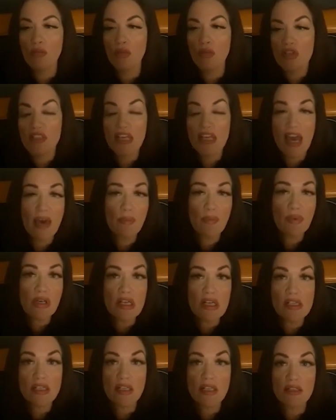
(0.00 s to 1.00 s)
Was dad
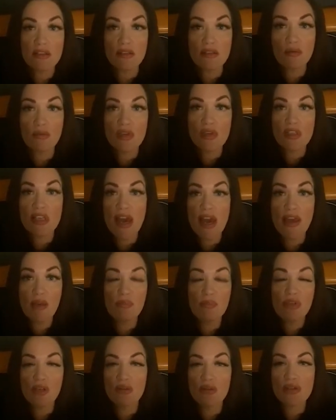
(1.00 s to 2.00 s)
present? Was dad
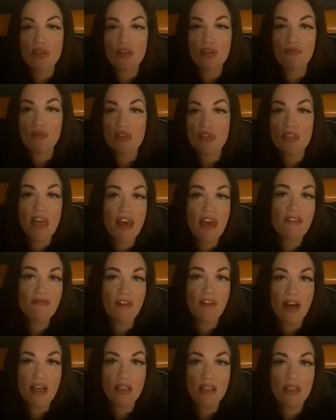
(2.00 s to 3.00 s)
abusive? Was dad
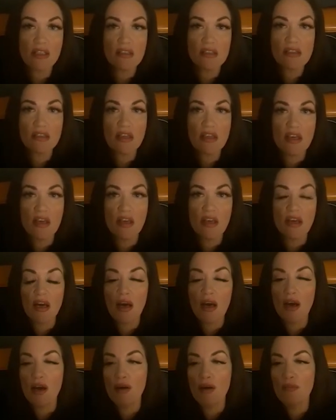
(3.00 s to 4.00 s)
violent?
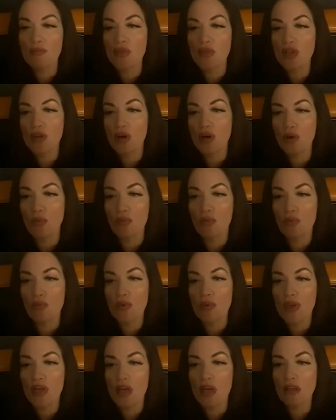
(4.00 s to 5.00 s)

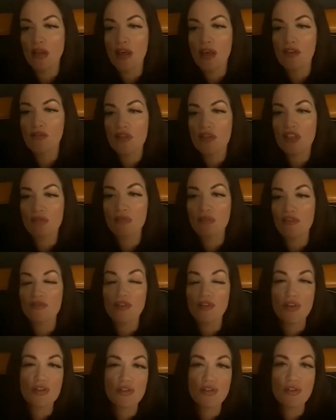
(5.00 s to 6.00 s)
A lot of us are
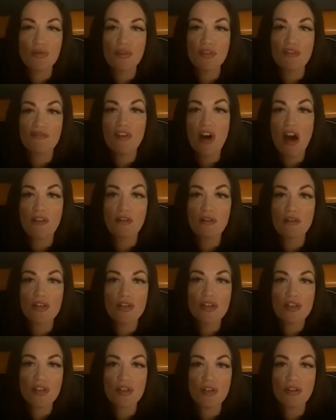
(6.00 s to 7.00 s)
referred to the
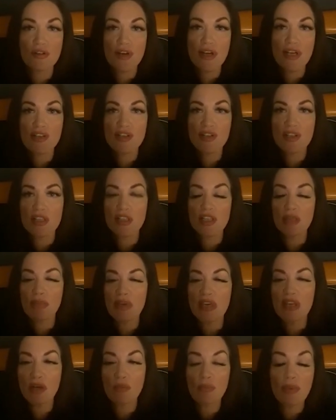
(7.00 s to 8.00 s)
fatherless generation, the
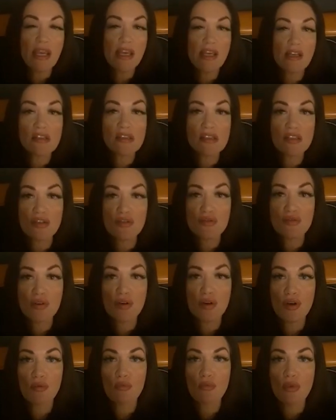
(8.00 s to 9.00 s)
Peter Pan
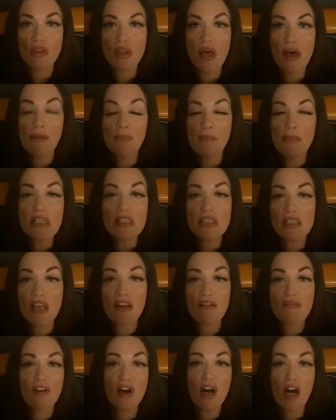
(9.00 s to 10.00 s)
syndrome, a lot of
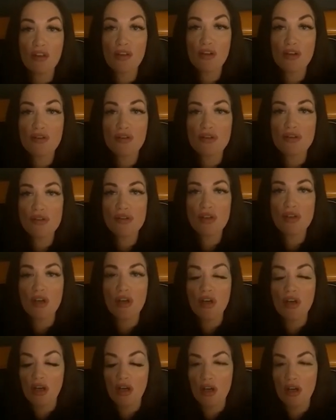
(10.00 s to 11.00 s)
missing fathers.
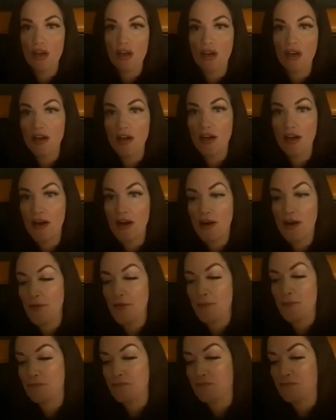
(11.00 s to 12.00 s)

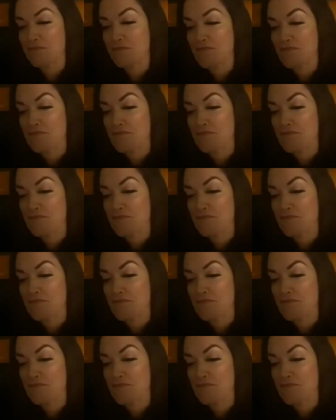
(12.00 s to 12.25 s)
I'm